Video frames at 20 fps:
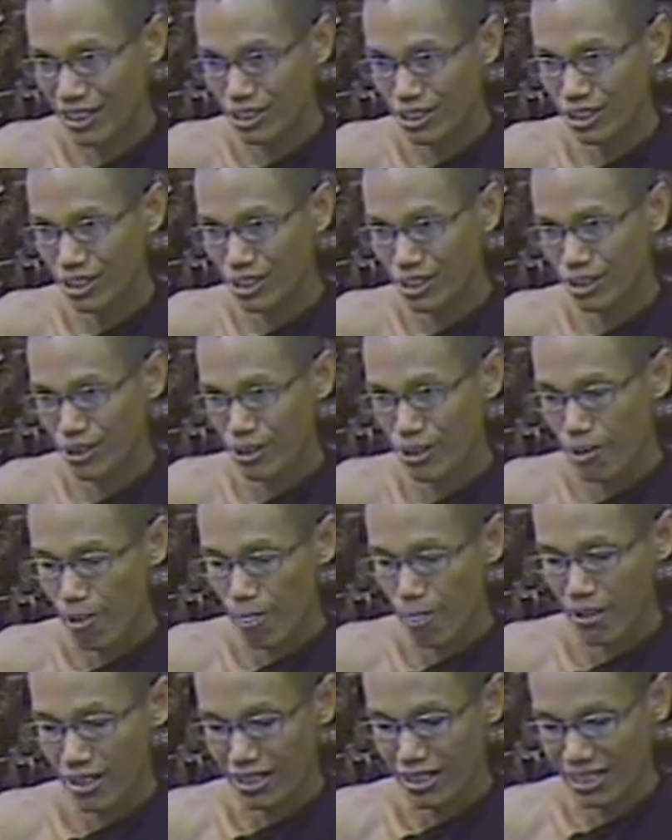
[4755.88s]
so
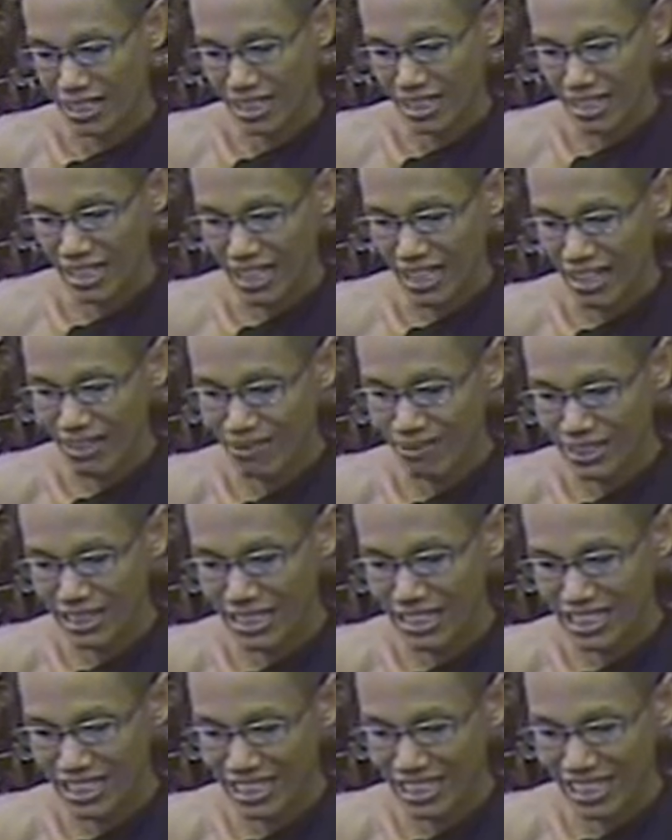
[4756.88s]

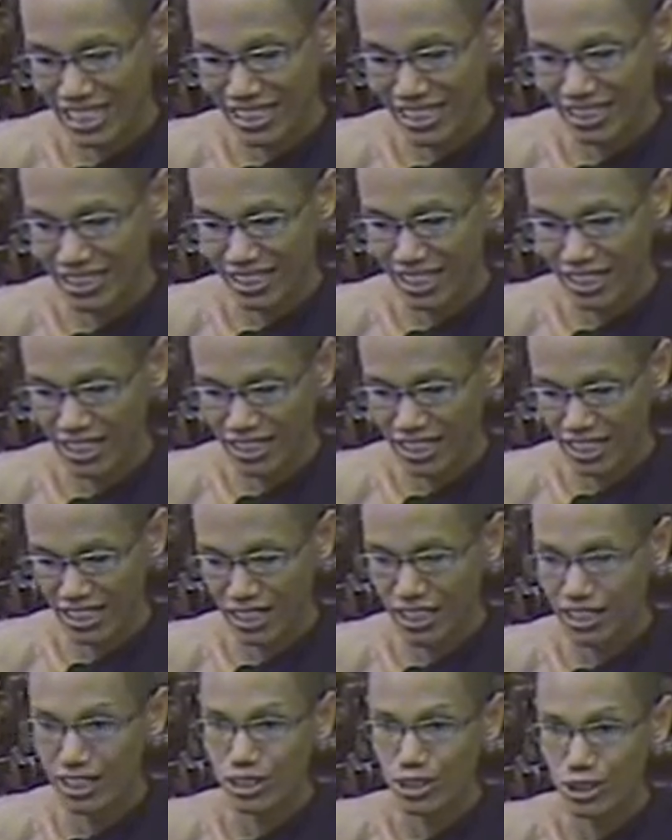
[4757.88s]
envy is like that.
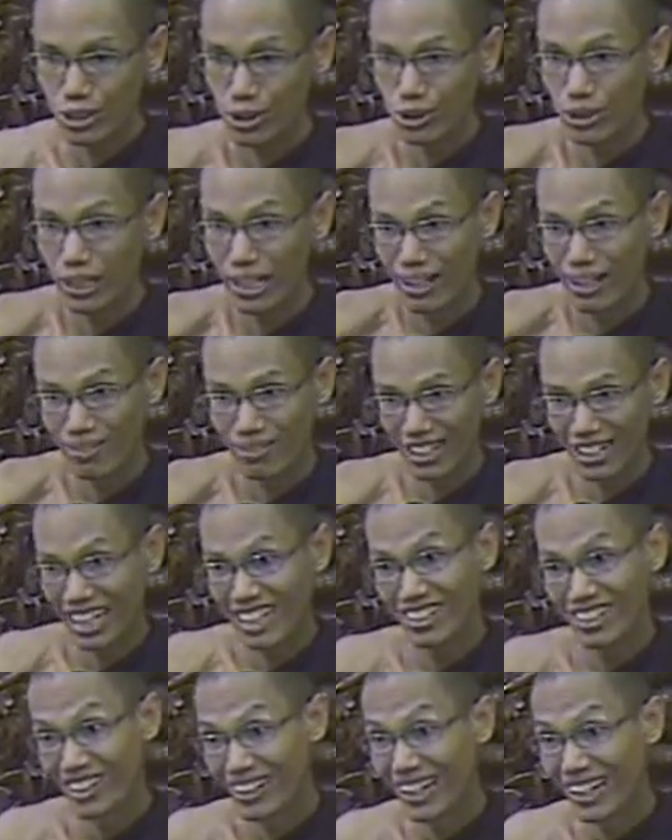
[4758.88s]
you have,
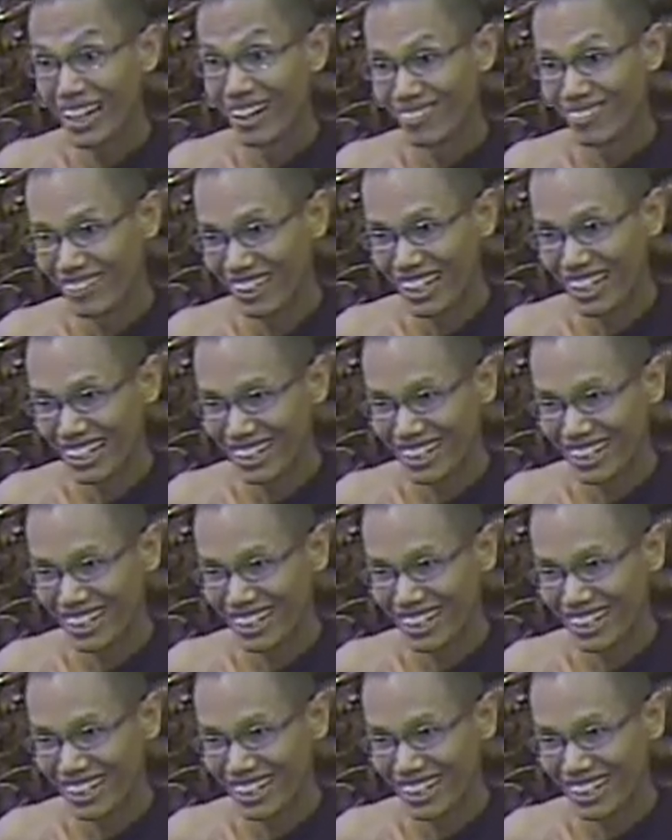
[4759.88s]
I no have.